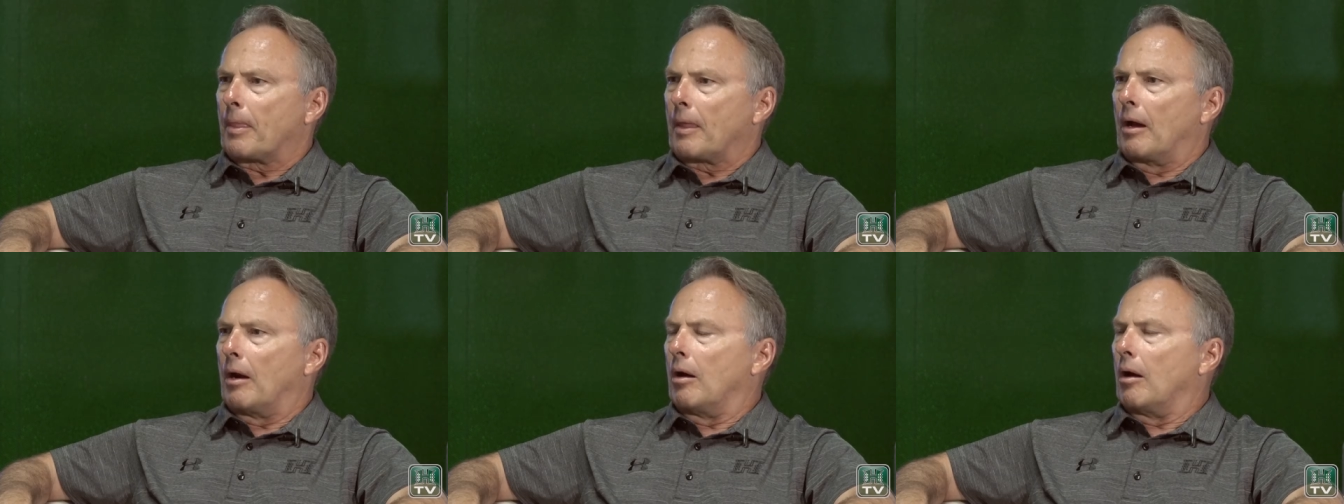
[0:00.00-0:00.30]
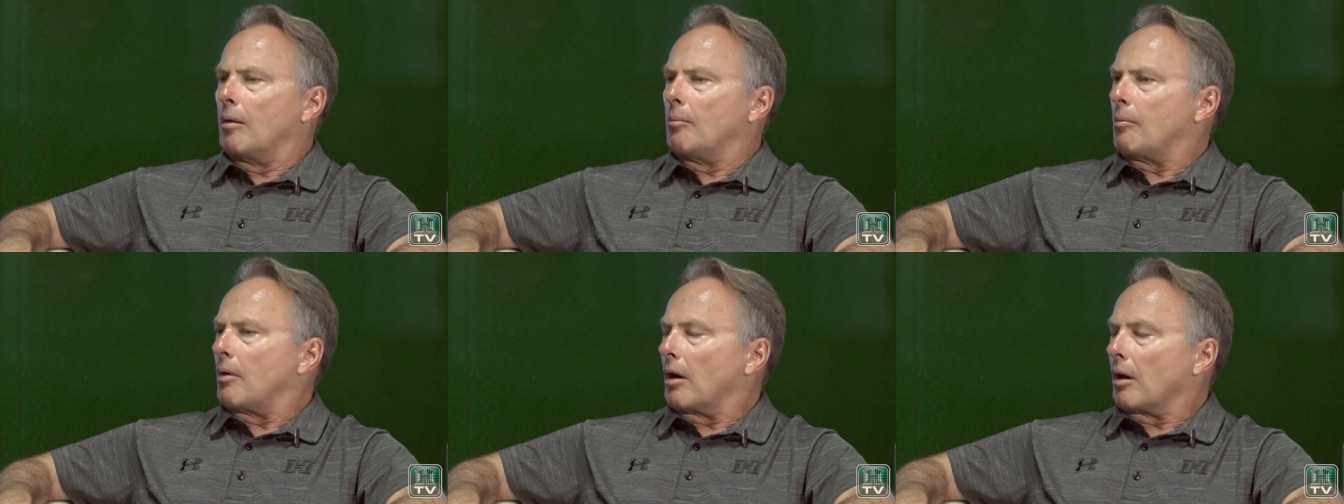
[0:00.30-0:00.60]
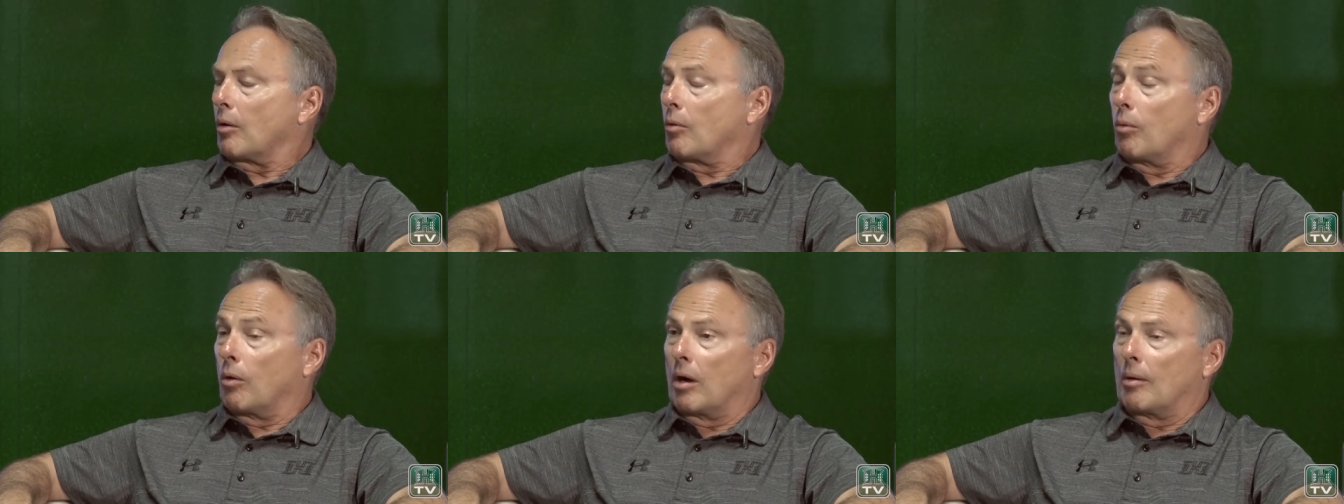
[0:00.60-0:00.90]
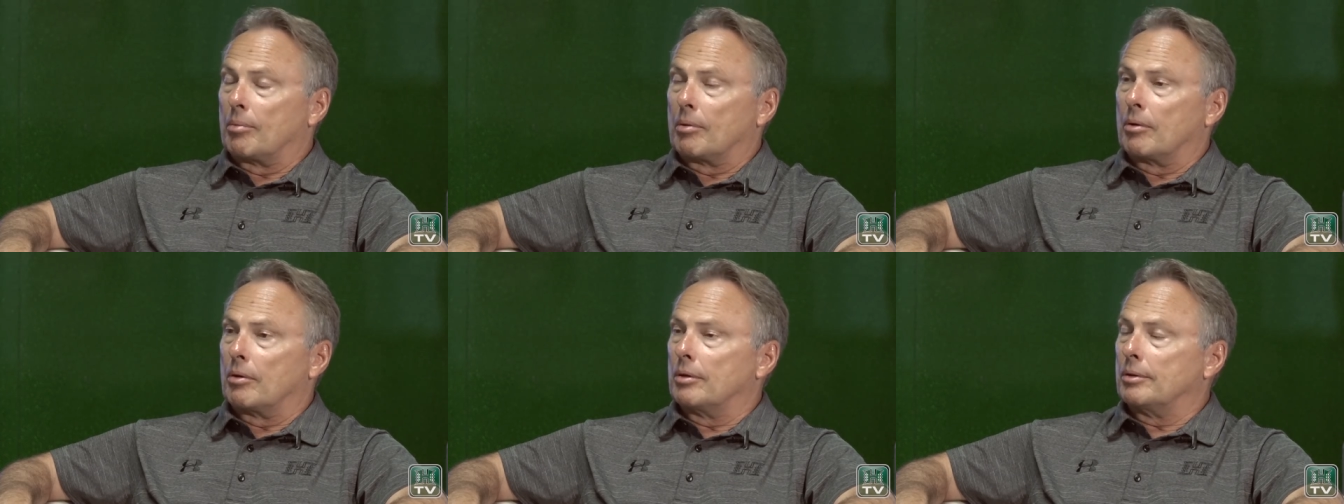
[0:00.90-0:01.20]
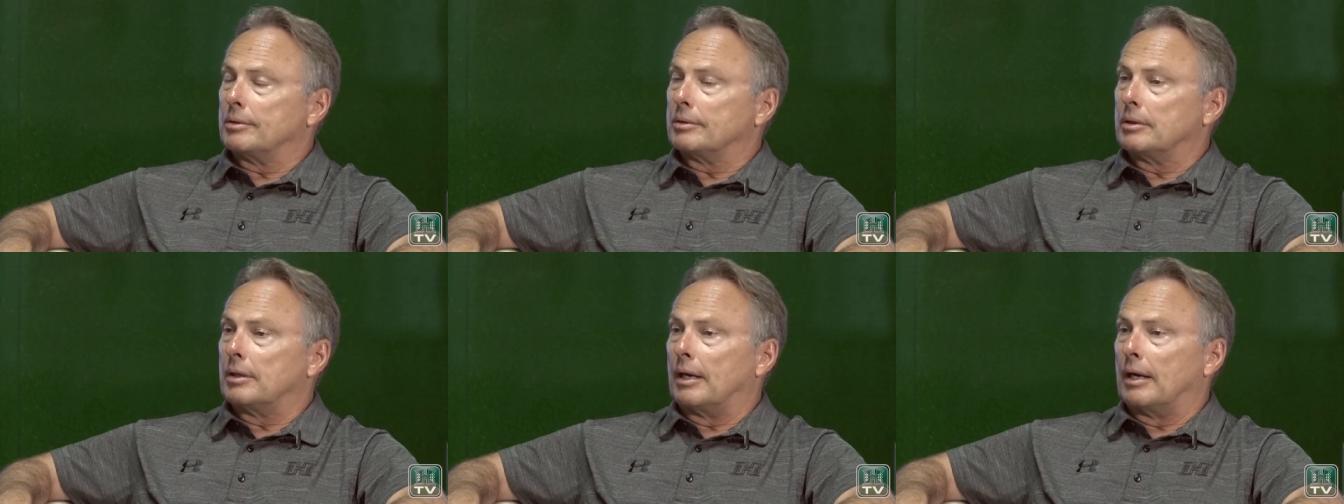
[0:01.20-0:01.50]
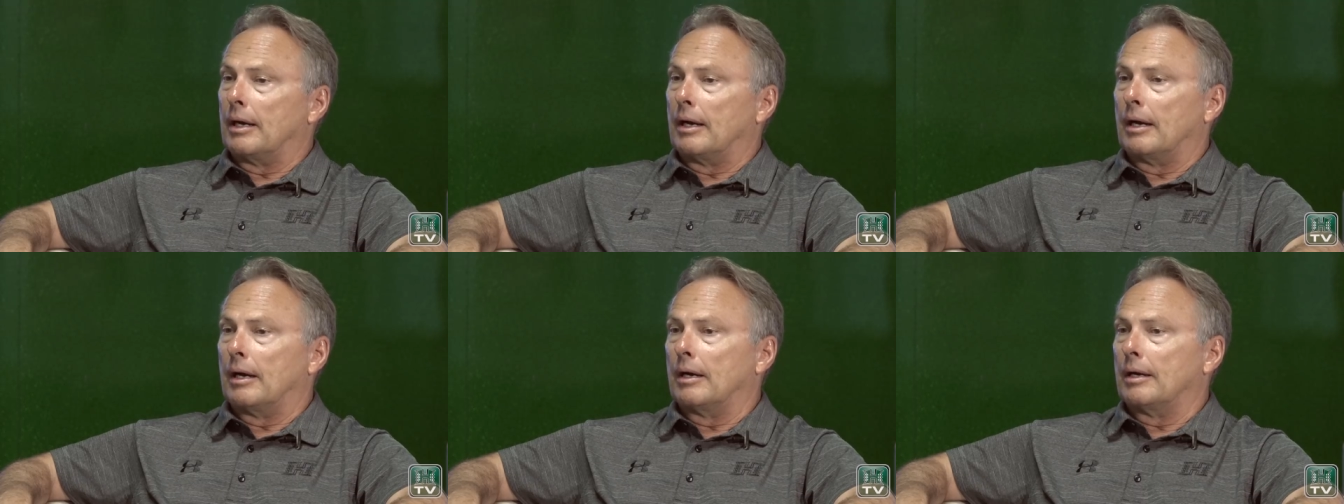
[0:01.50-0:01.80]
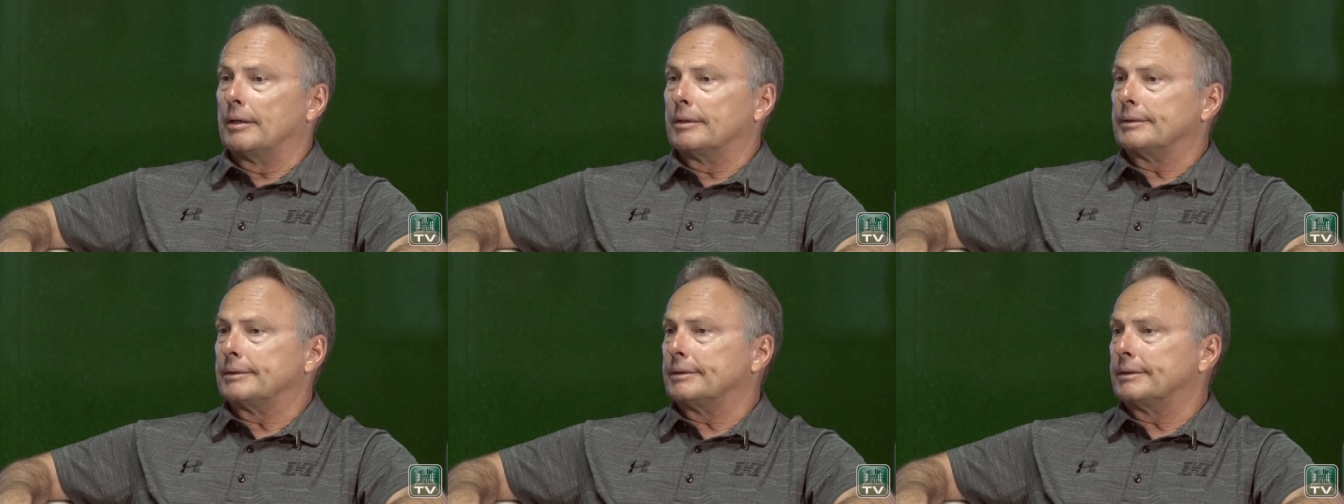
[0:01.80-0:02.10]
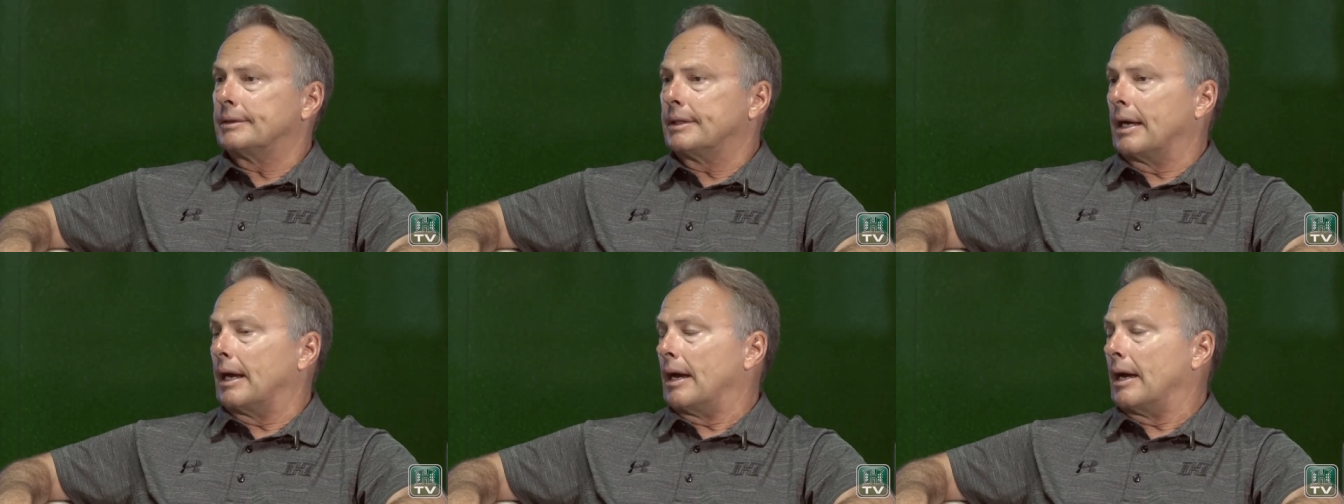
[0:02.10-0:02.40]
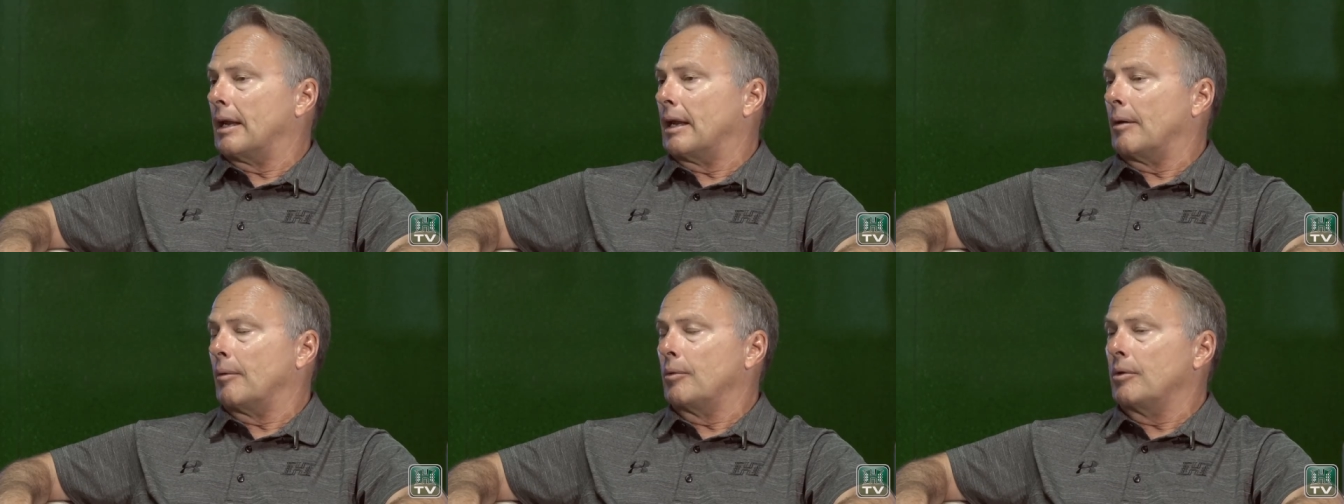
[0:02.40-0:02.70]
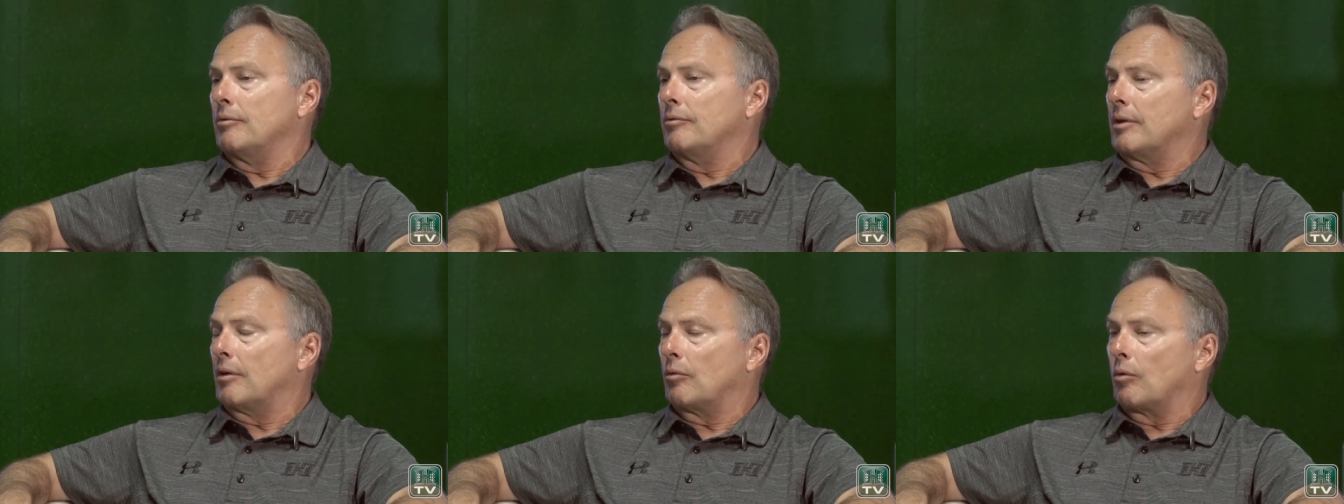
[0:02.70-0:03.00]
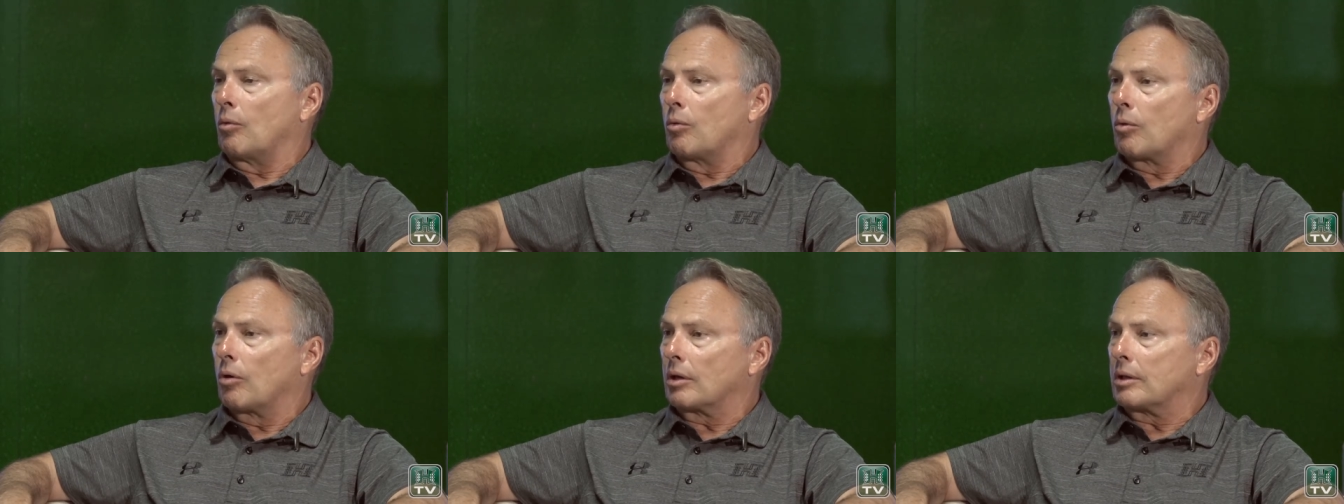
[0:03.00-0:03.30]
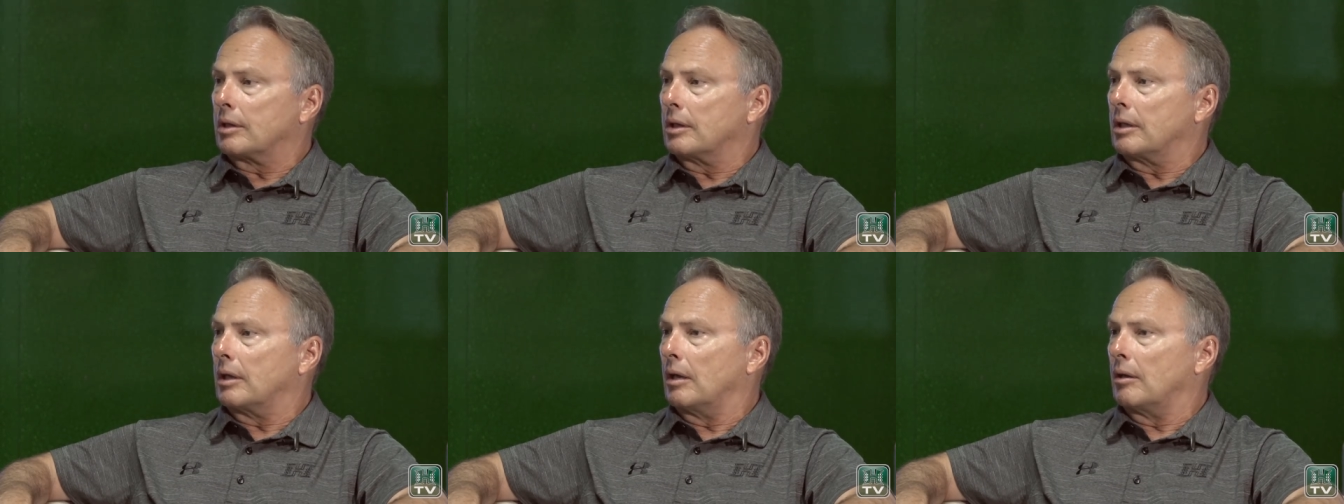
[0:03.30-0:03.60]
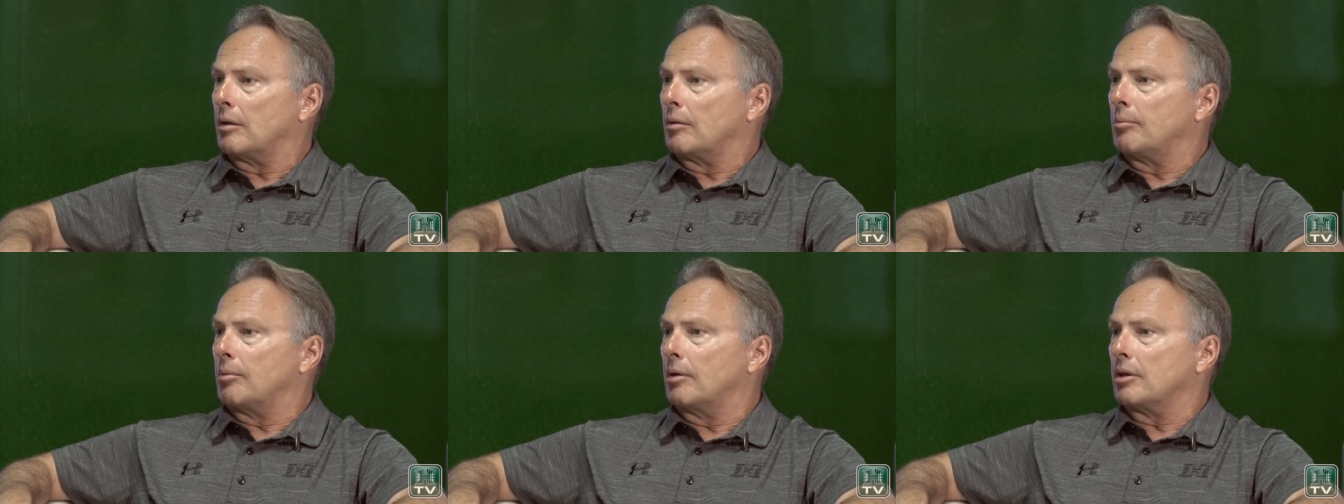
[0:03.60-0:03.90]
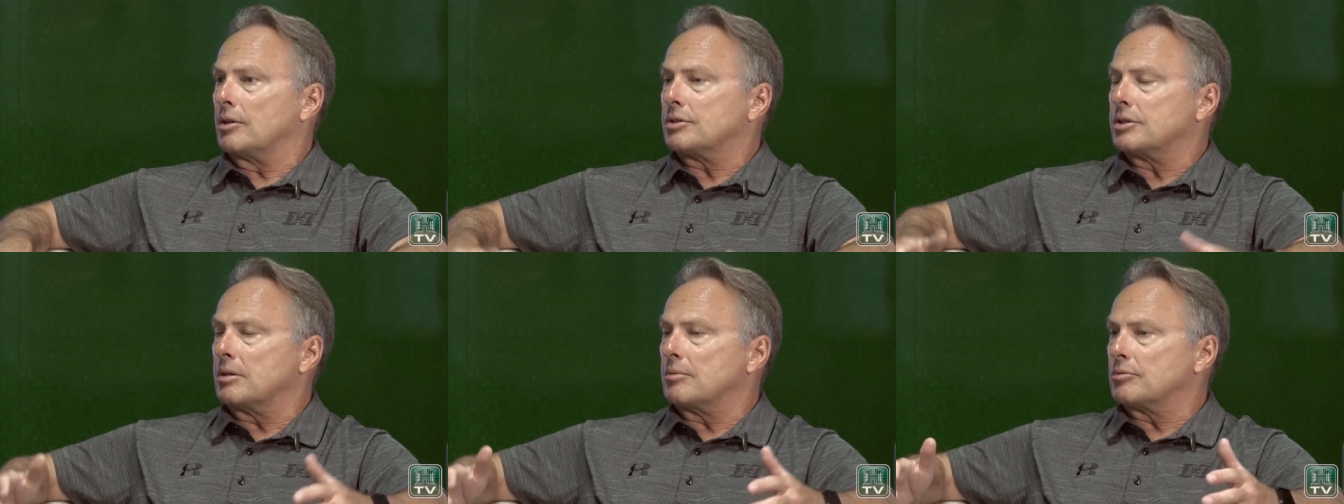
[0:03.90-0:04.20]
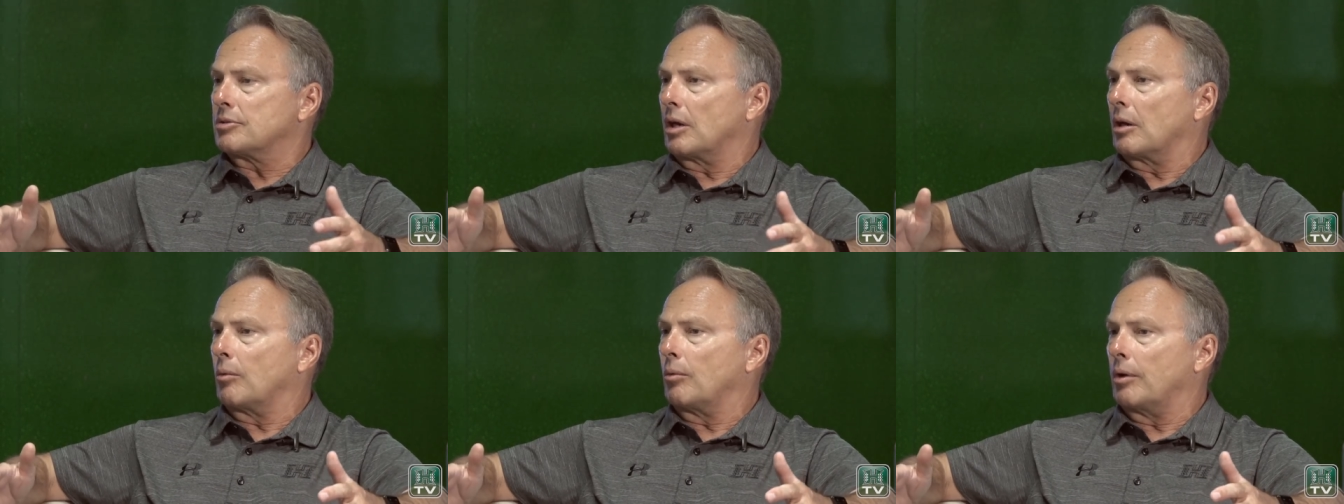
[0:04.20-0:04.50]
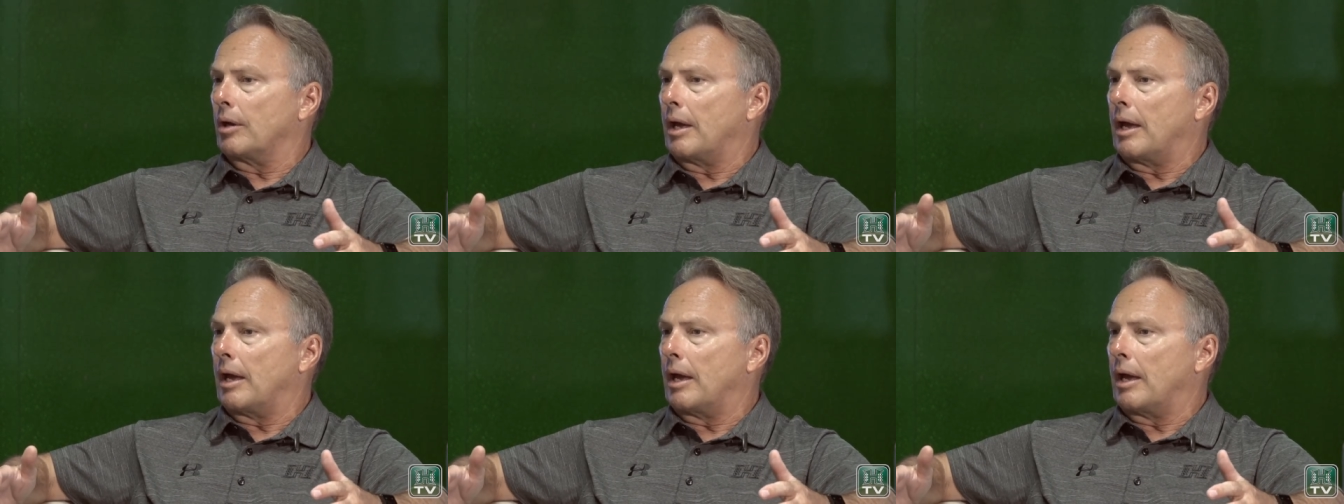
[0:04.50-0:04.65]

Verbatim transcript: Uh, Mark Weber, uh, God, uh, we've never worked together, but it seems like we